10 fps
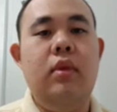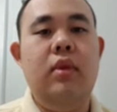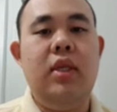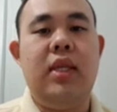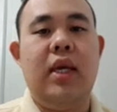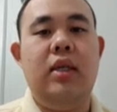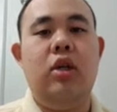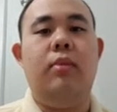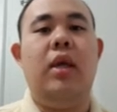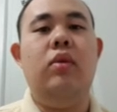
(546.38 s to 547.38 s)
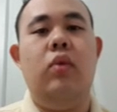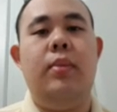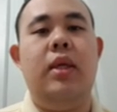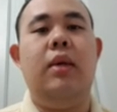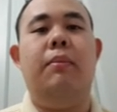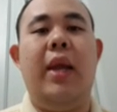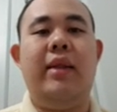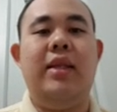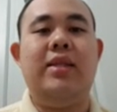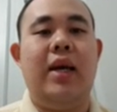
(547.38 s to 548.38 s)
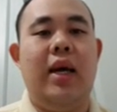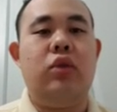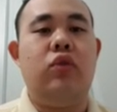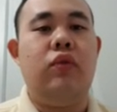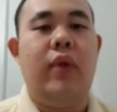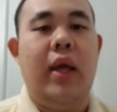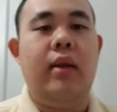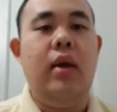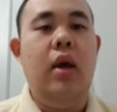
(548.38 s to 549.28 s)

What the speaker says: The second comment will be the blade design are too flat,